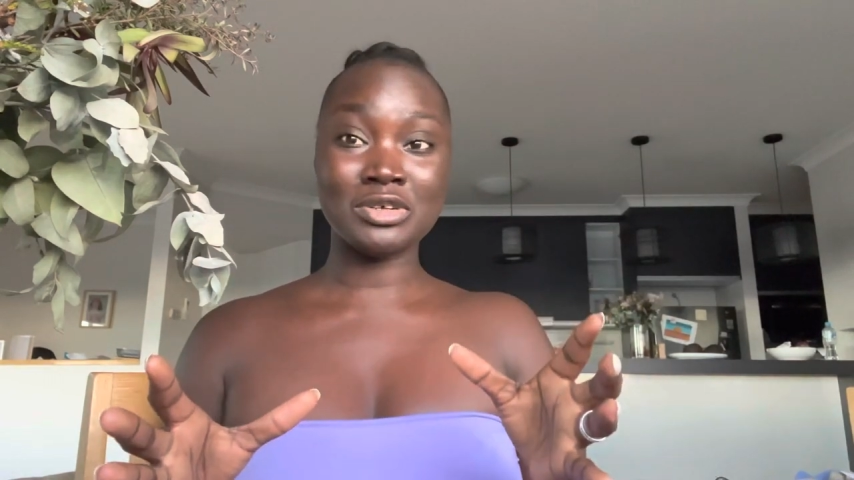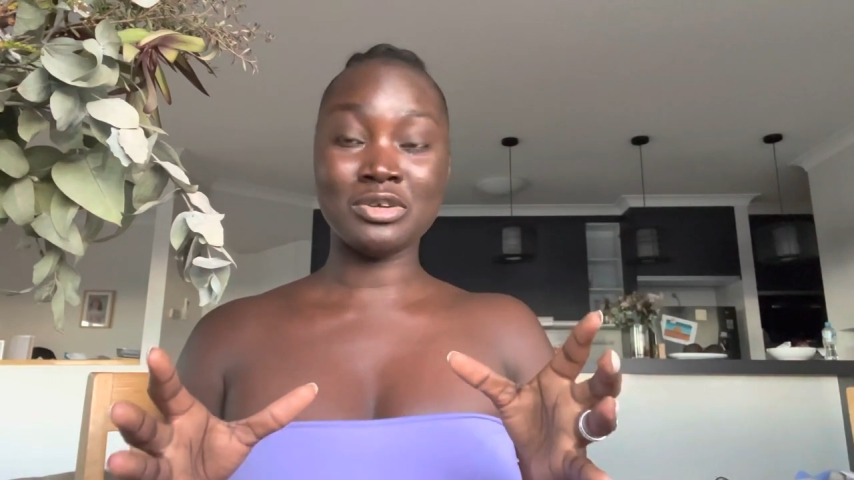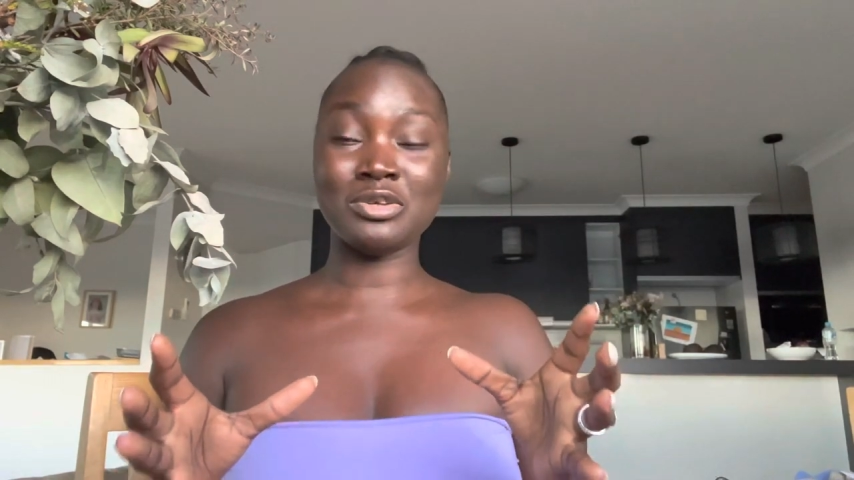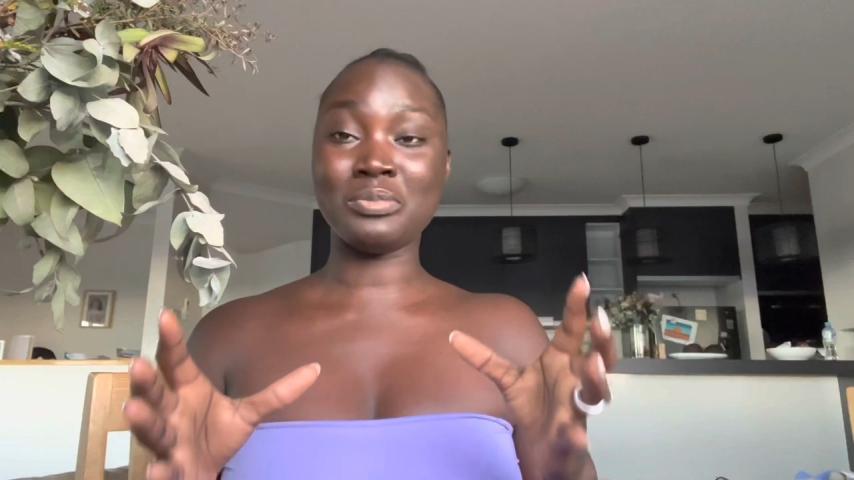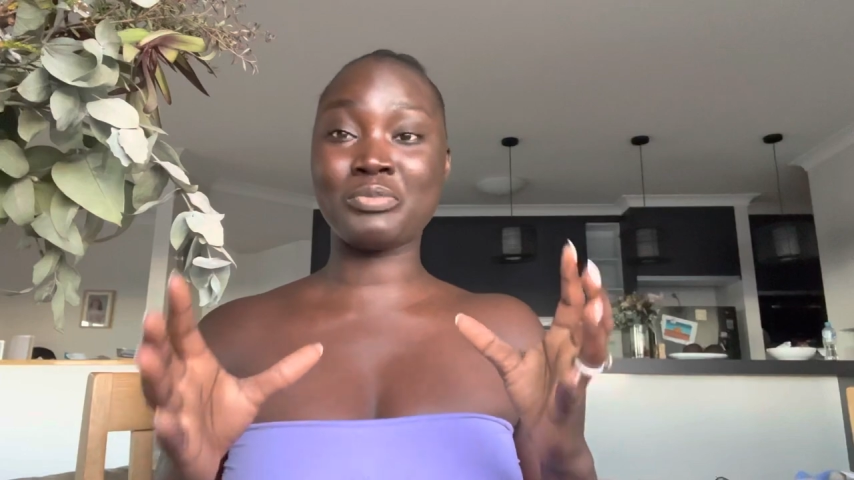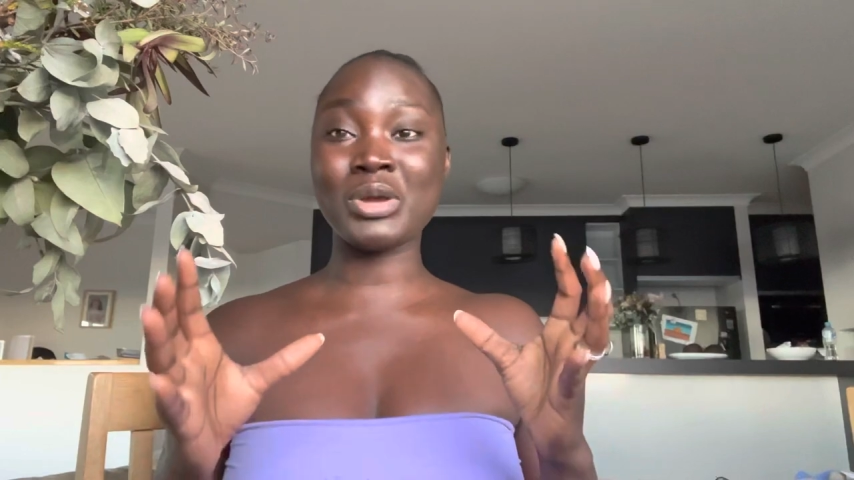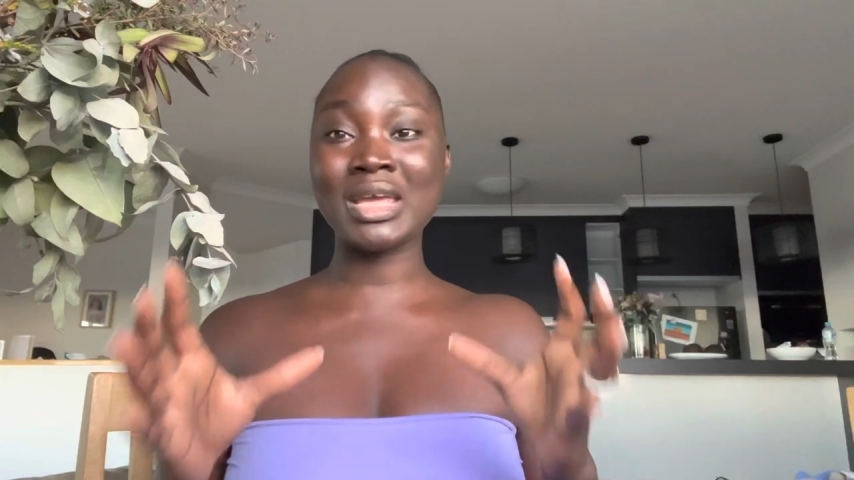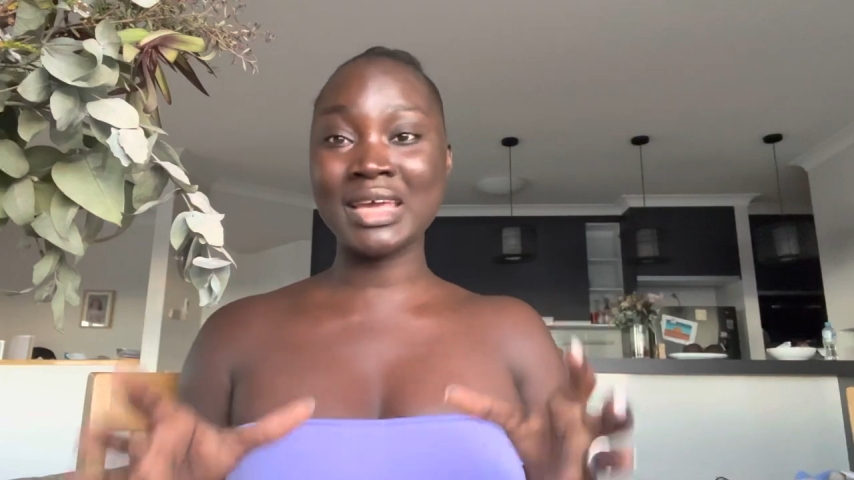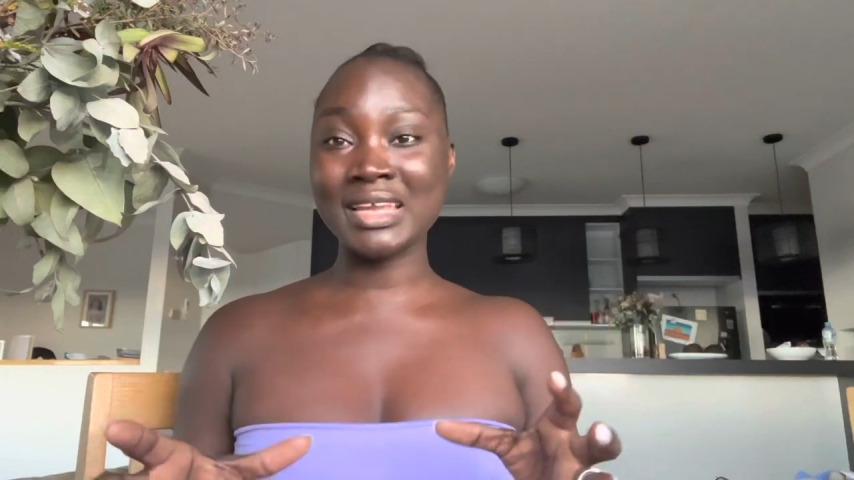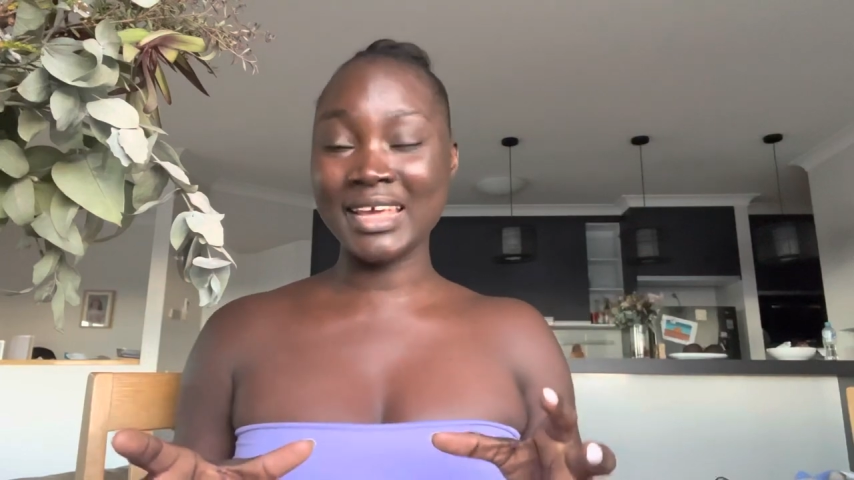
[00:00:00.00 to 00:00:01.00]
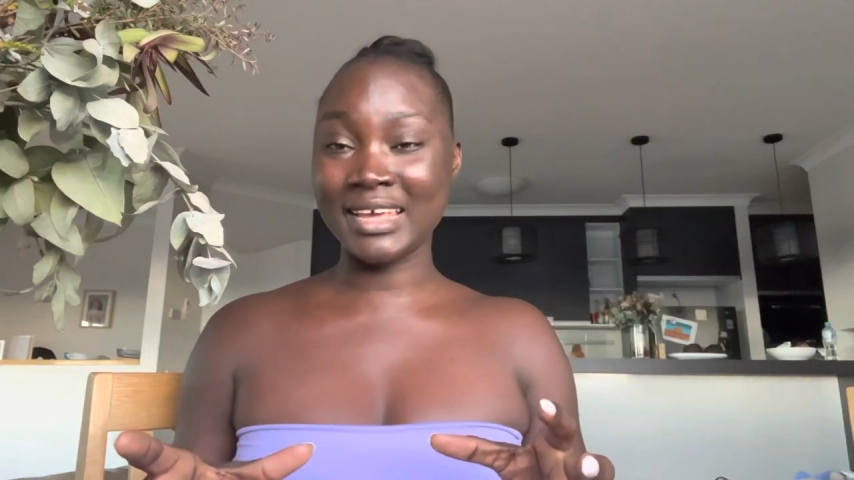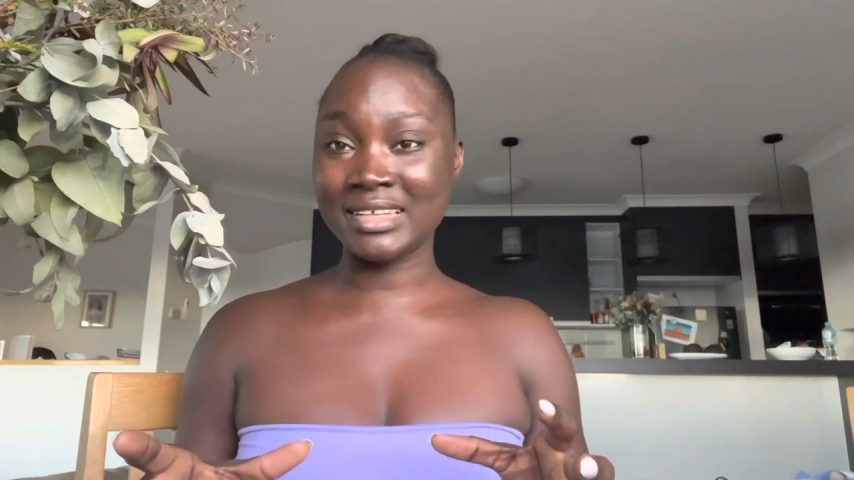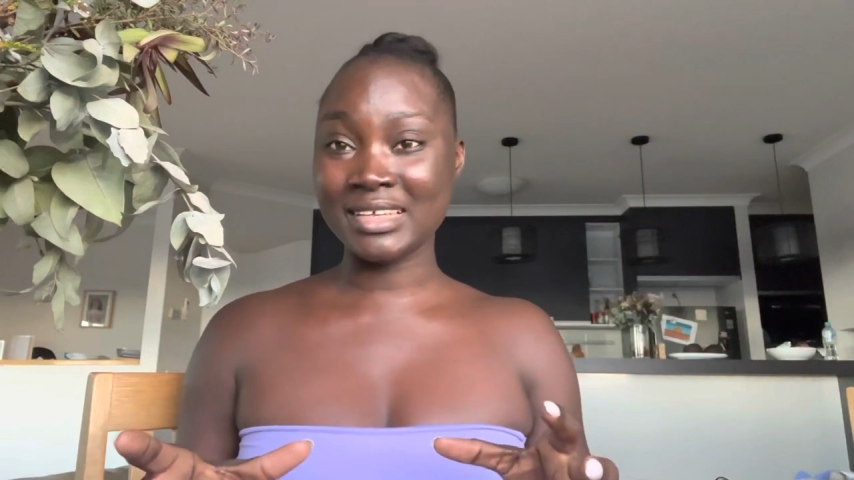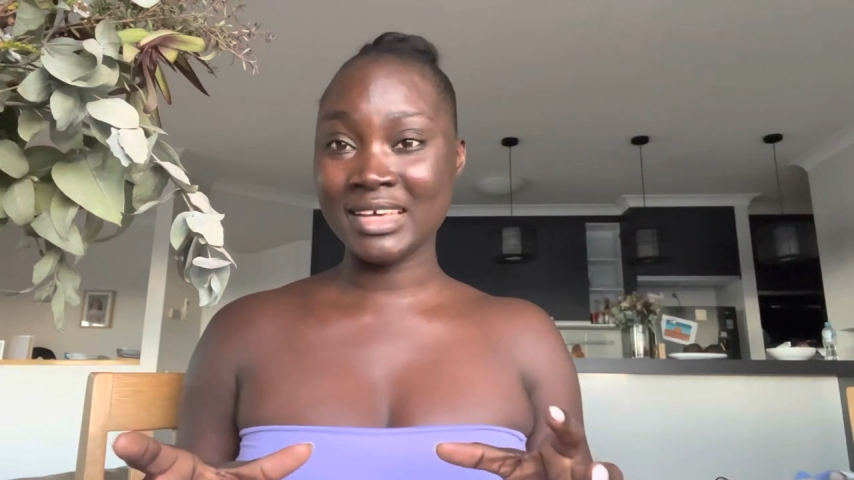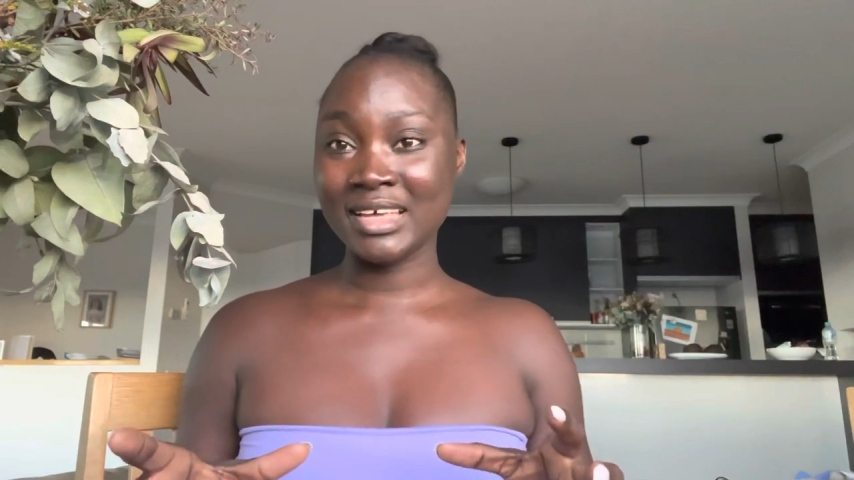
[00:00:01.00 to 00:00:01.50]
you're bringing
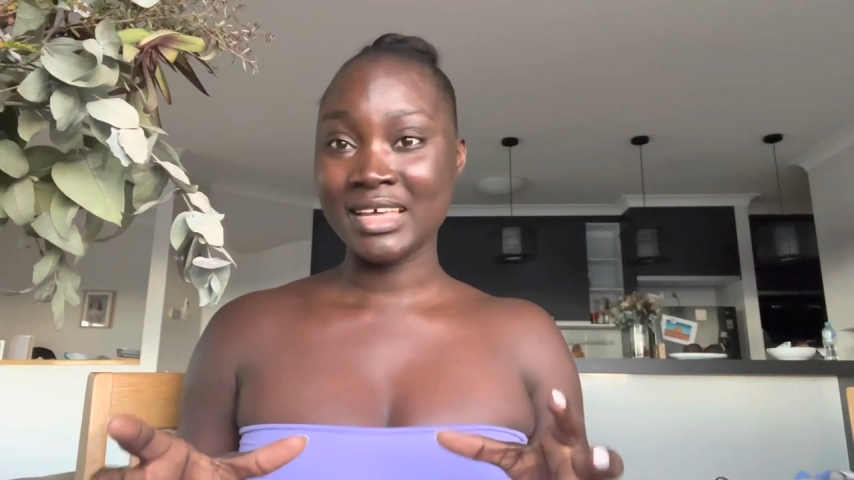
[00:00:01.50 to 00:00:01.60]
in